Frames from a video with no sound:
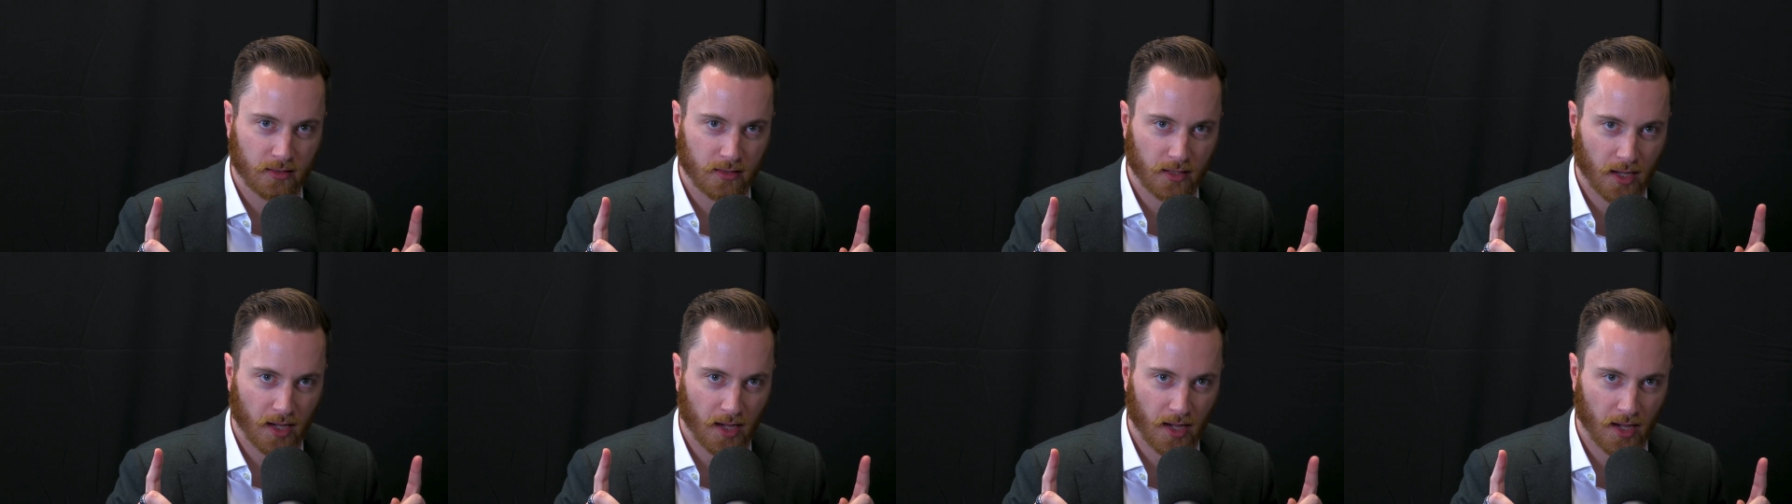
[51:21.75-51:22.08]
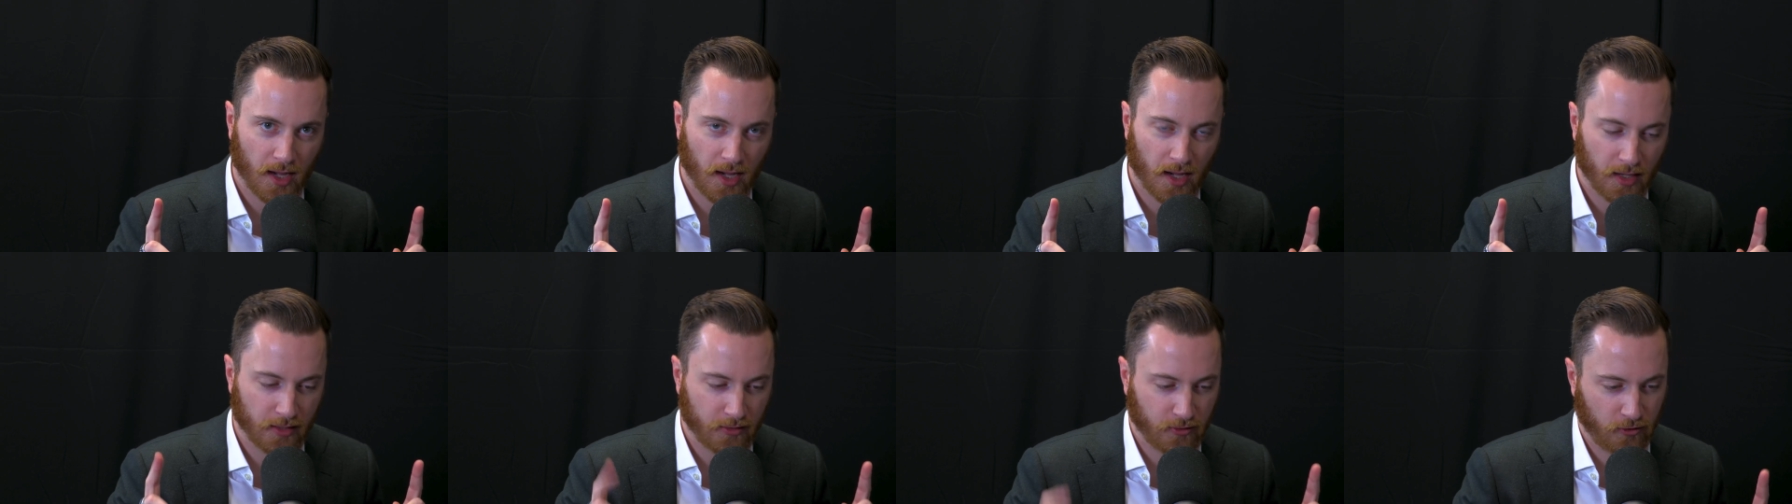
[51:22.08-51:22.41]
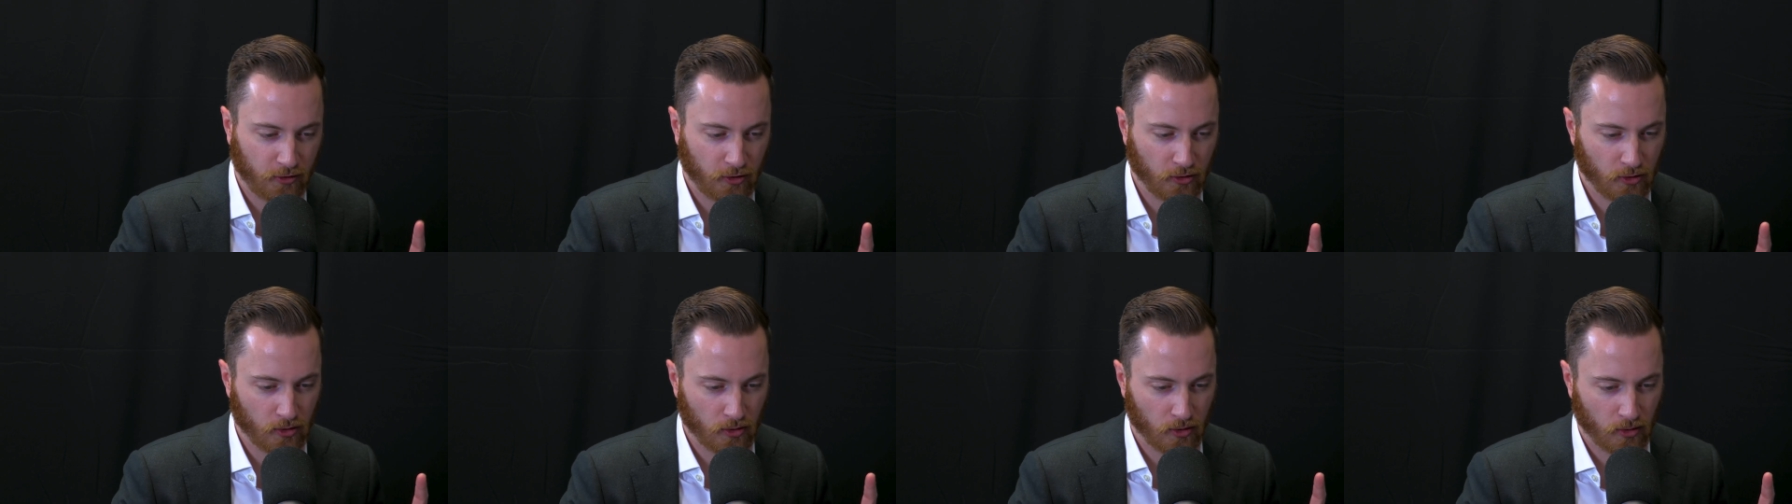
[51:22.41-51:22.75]

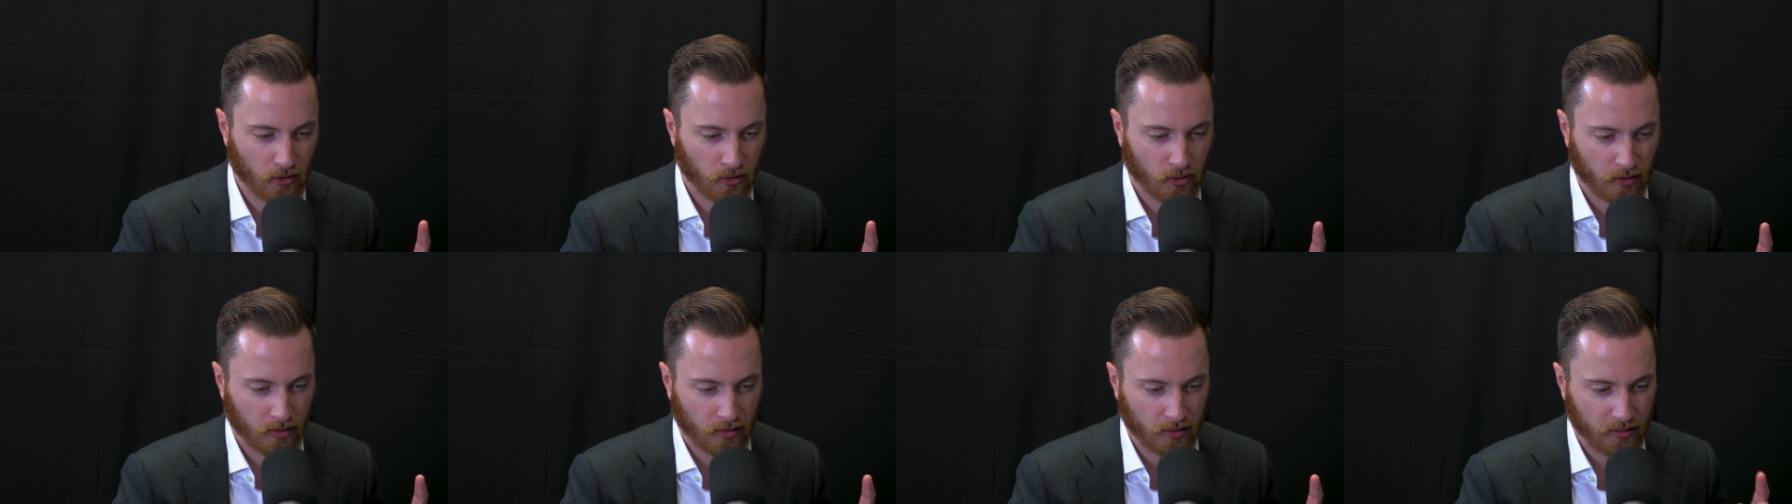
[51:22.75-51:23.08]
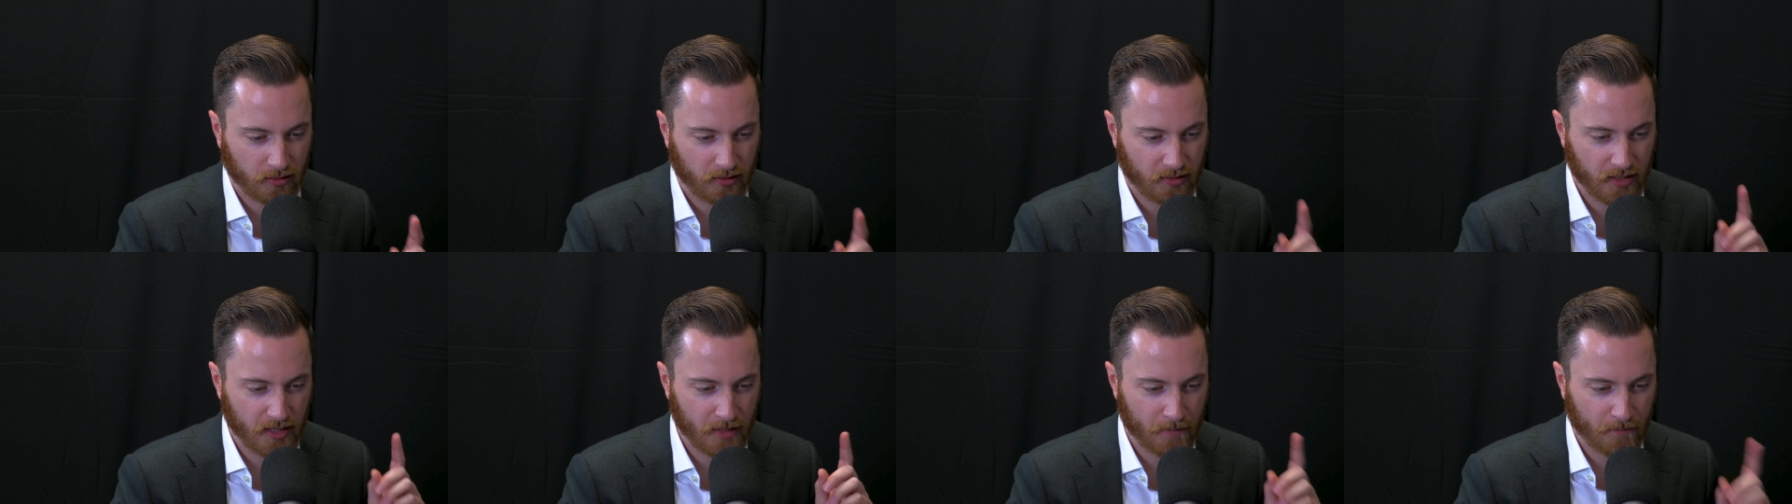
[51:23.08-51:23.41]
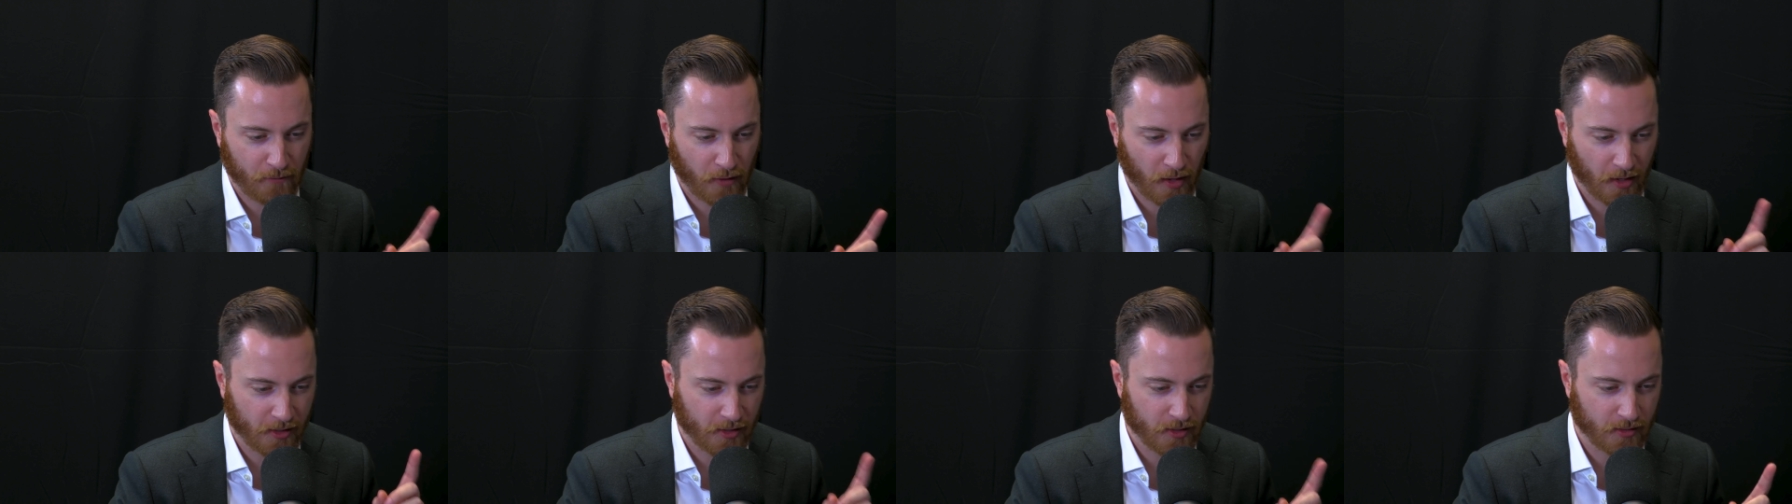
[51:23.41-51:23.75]
to Deep
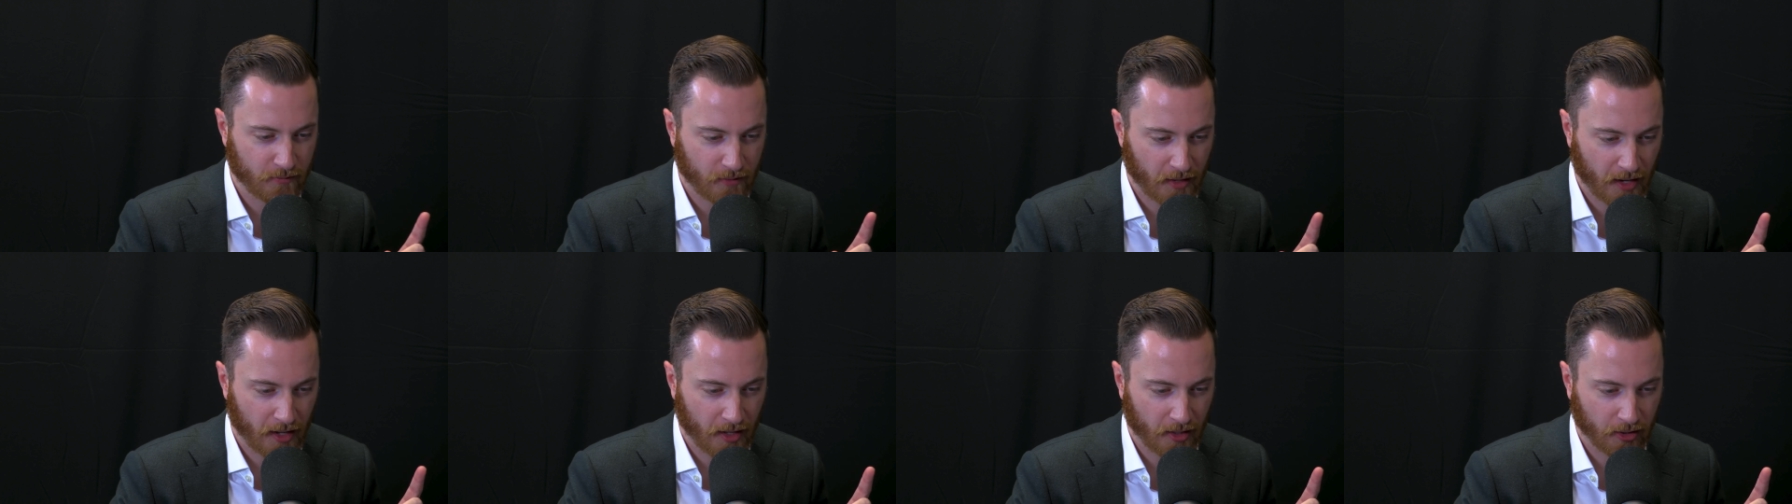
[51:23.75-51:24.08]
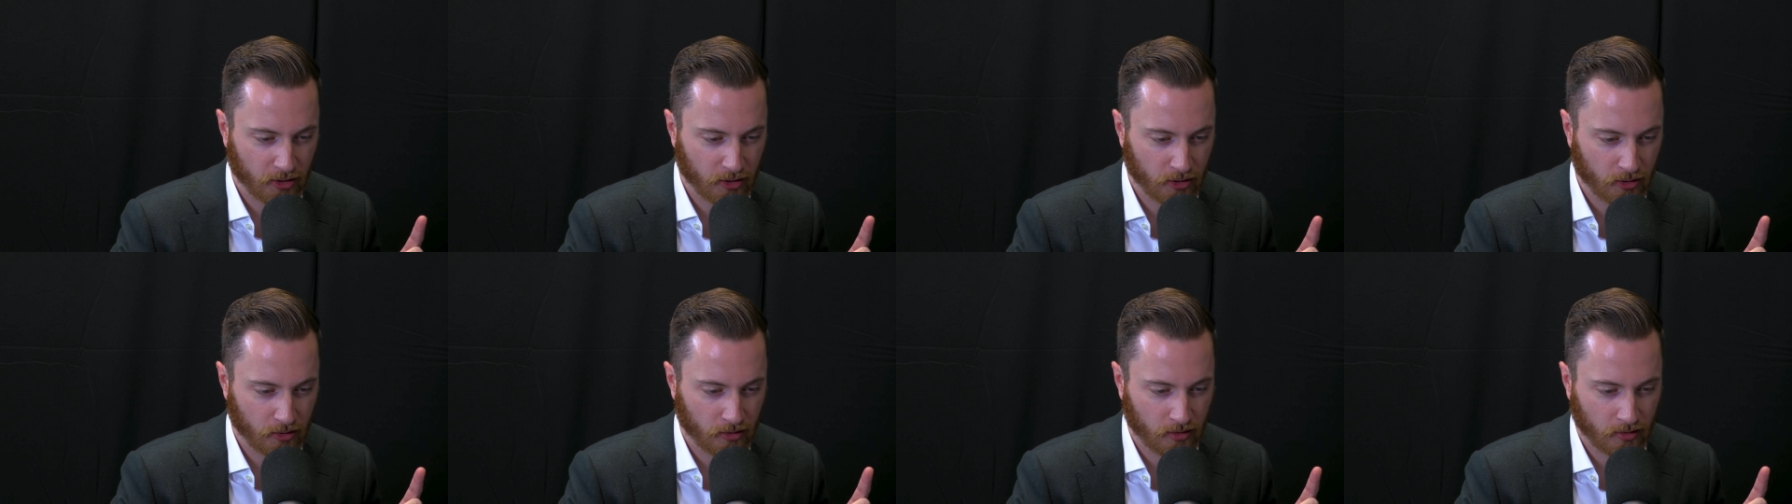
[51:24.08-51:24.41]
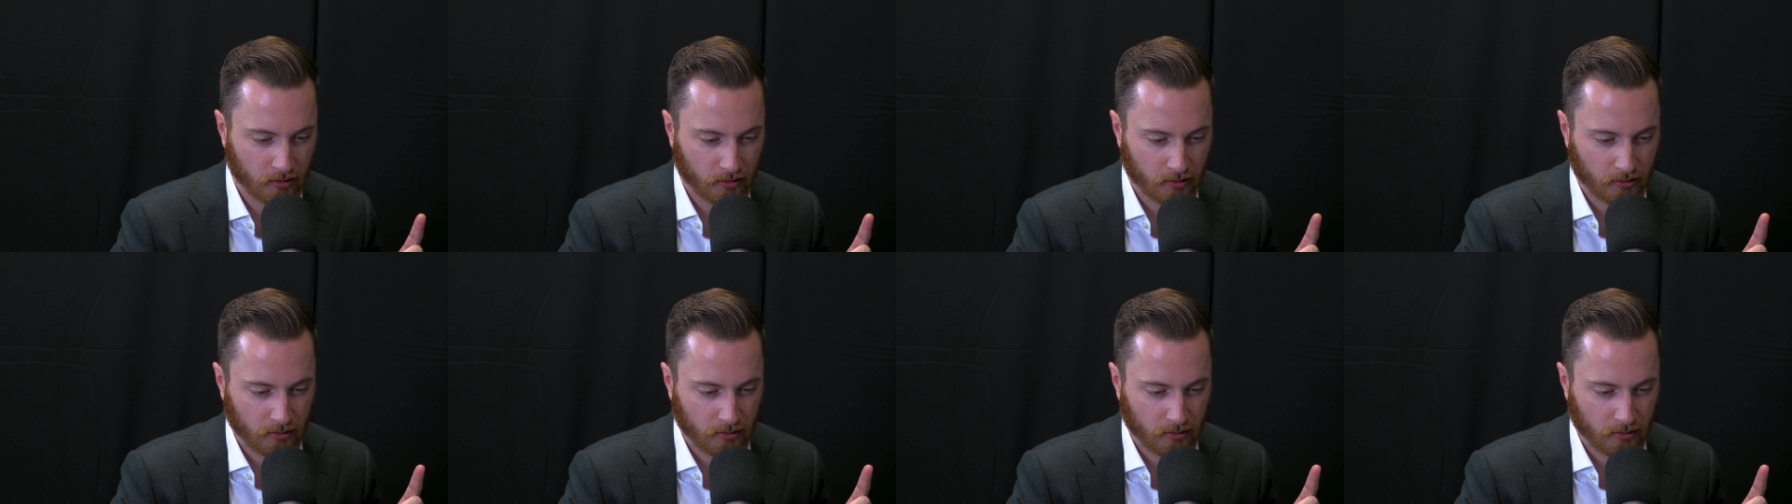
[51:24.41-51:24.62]
Fucking Value,